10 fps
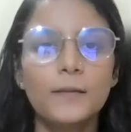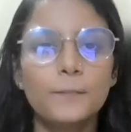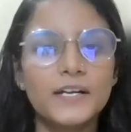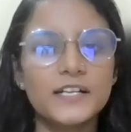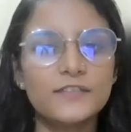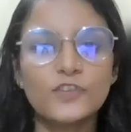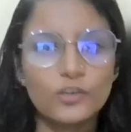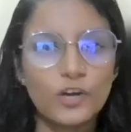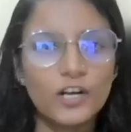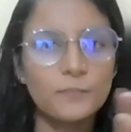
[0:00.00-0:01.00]
But if
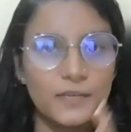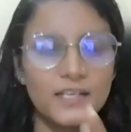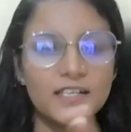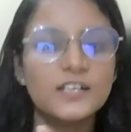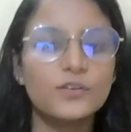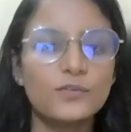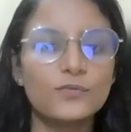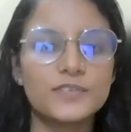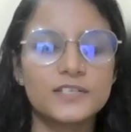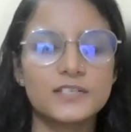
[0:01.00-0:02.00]
you're not making
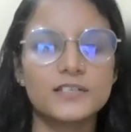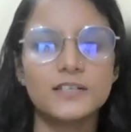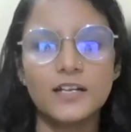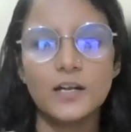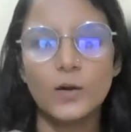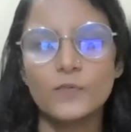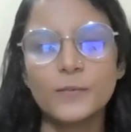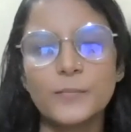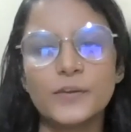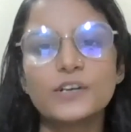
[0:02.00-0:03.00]
notes over
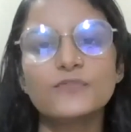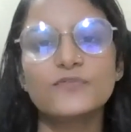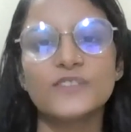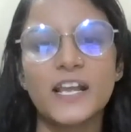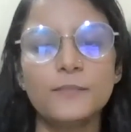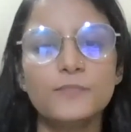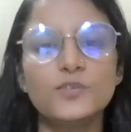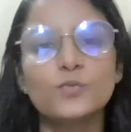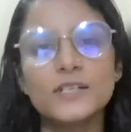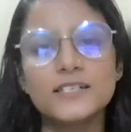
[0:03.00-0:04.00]
a period of time,
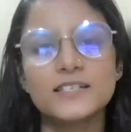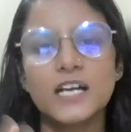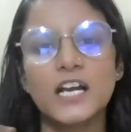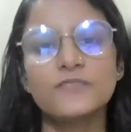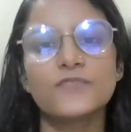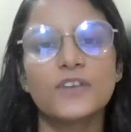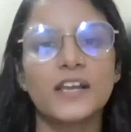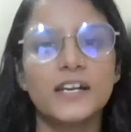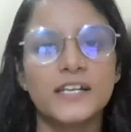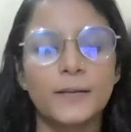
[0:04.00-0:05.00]
you will start
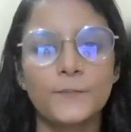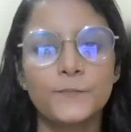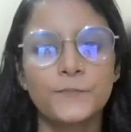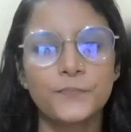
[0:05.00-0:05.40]
forgetting.